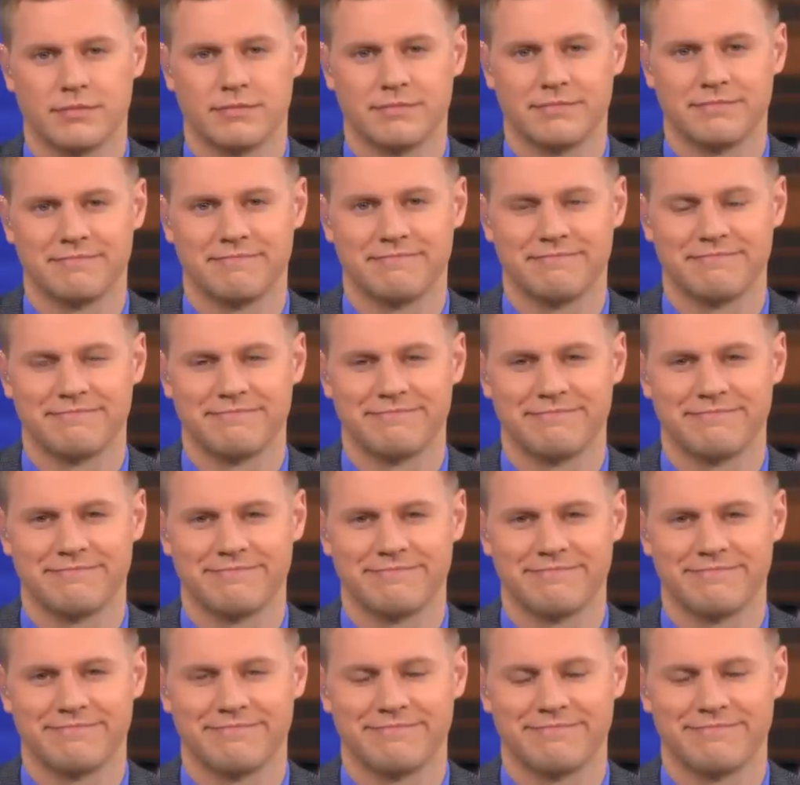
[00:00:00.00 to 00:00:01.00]

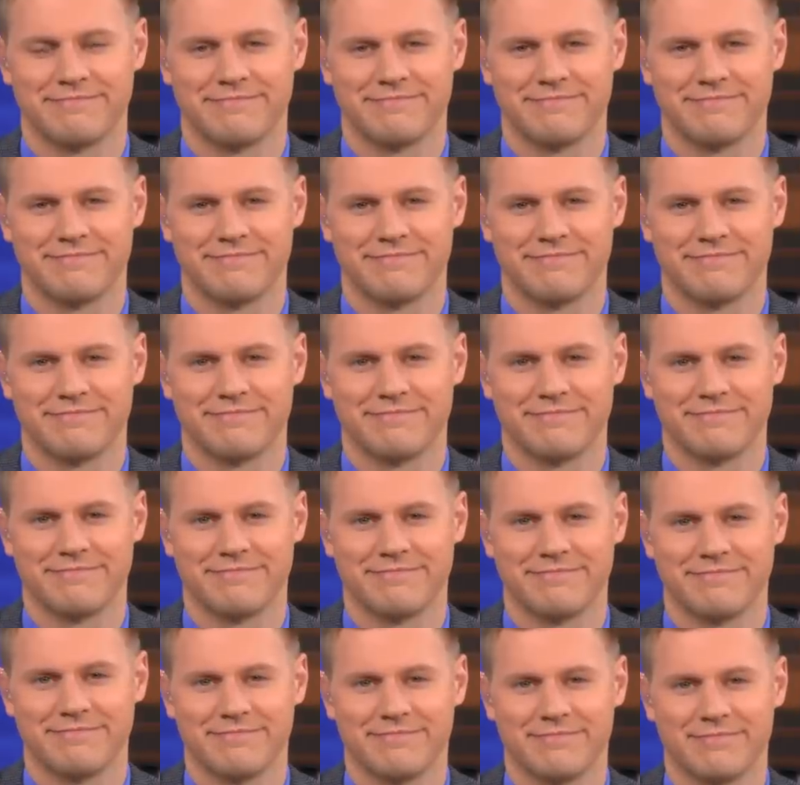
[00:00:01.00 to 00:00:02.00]

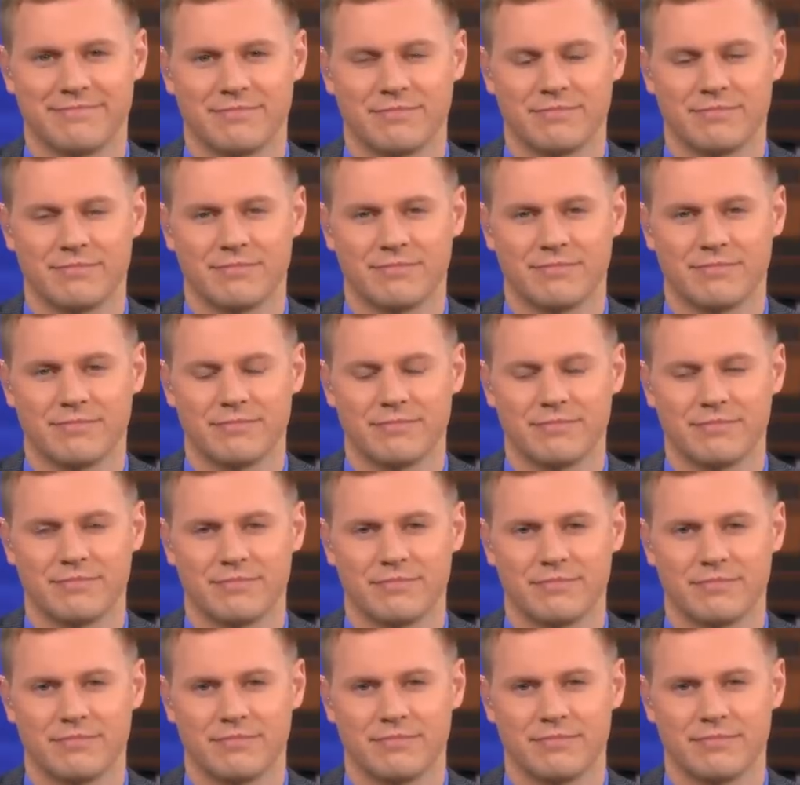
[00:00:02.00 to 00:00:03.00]

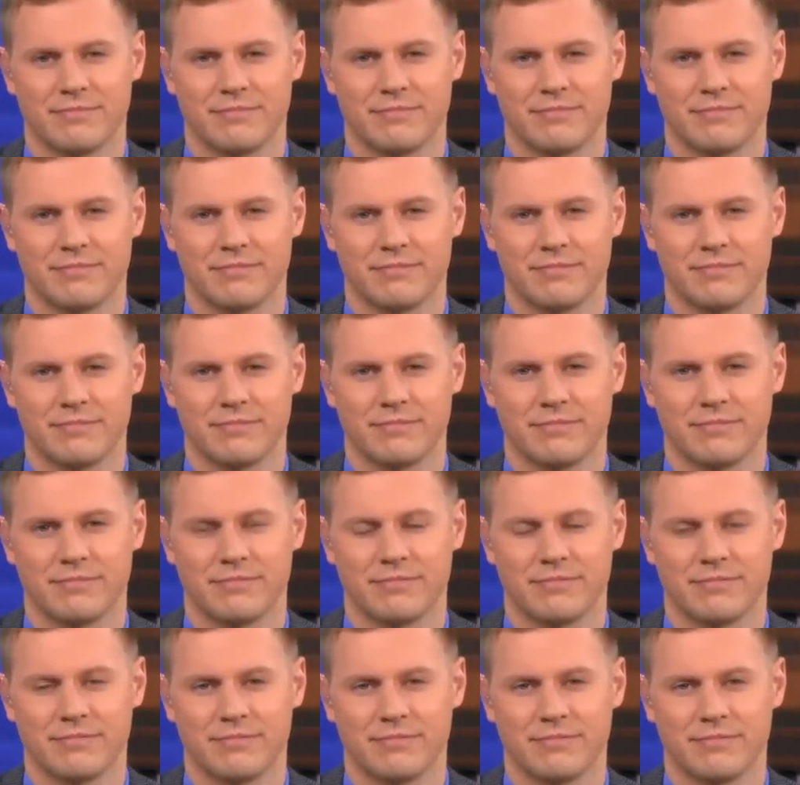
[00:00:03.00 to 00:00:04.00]

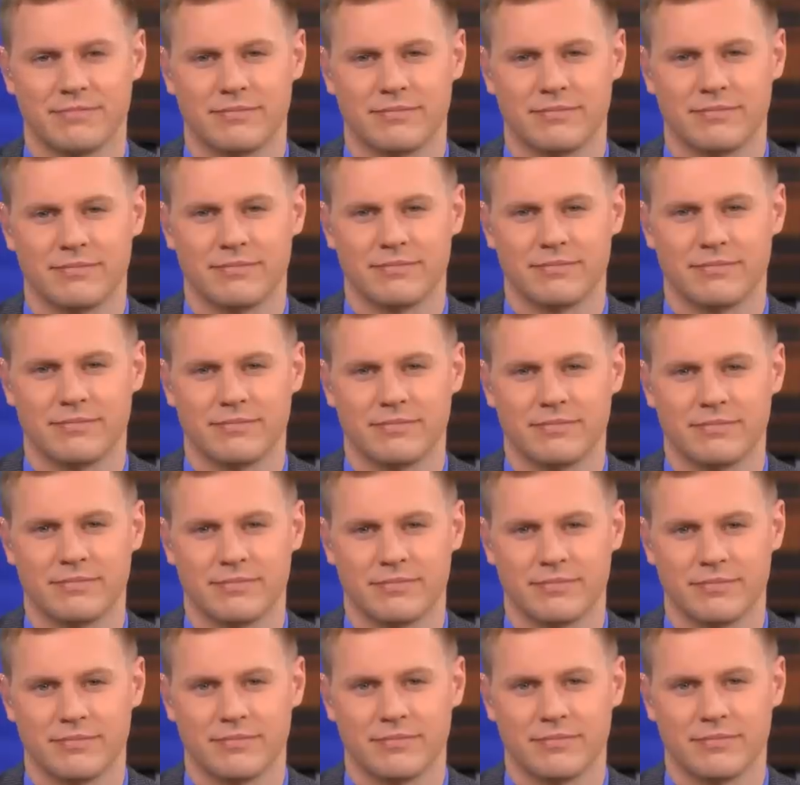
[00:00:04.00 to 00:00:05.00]

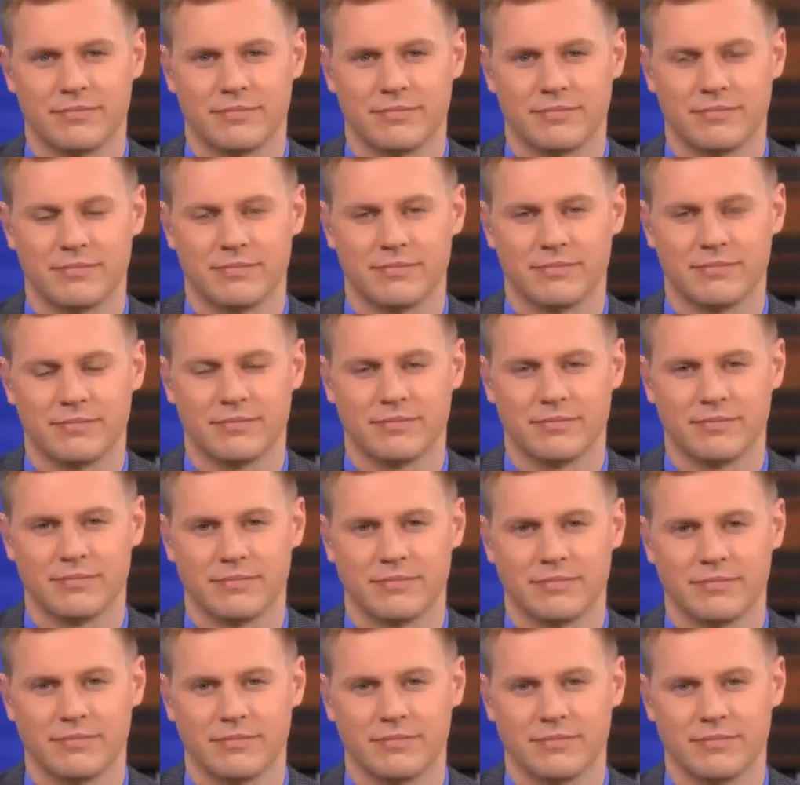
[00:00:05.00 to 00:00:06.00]

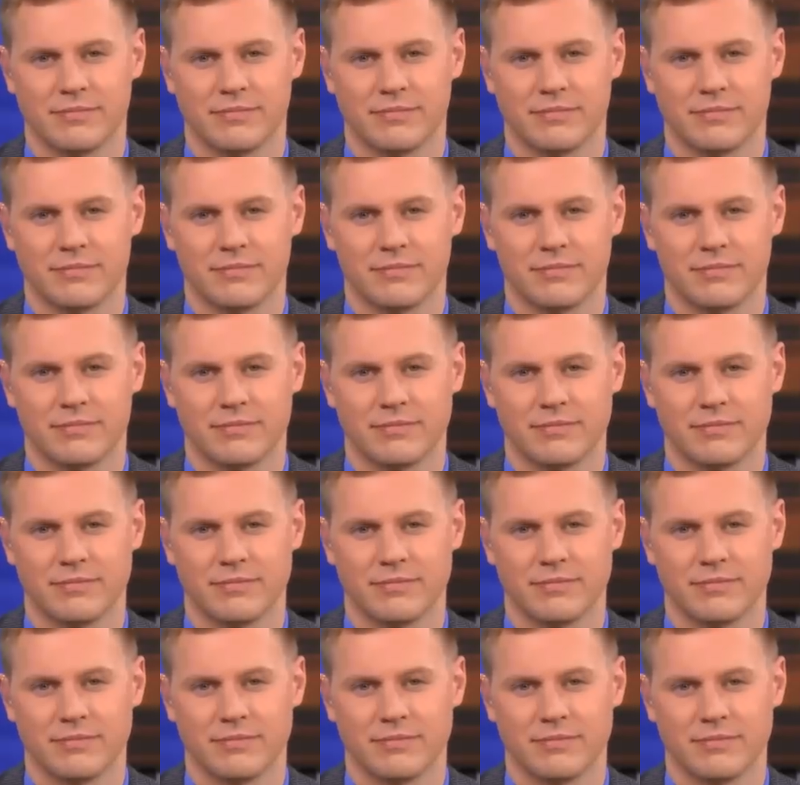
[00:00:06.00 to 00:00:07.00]

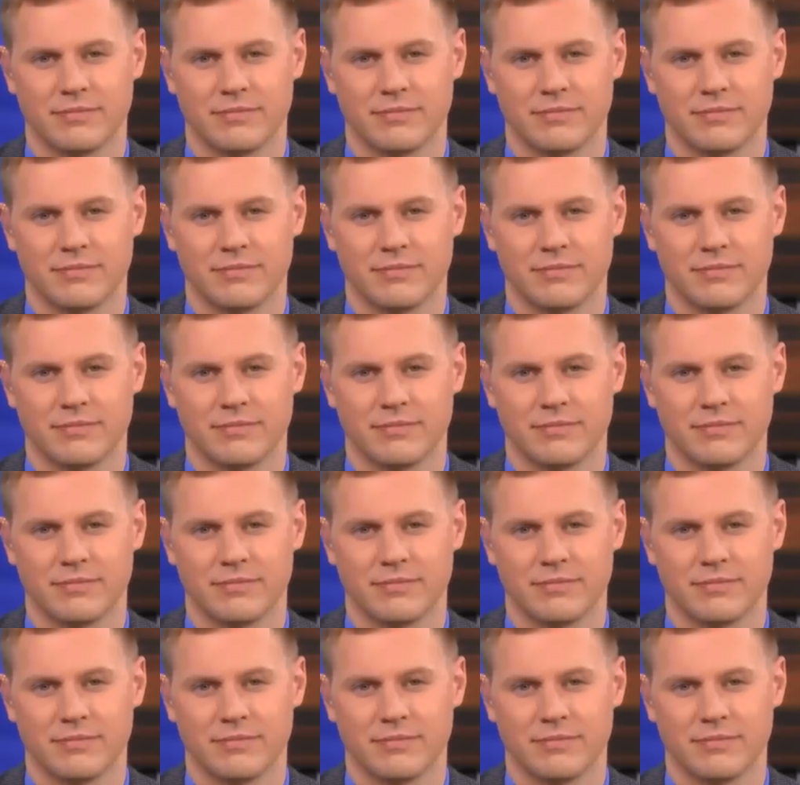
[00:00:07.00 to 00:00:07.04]
The person shown says nothing.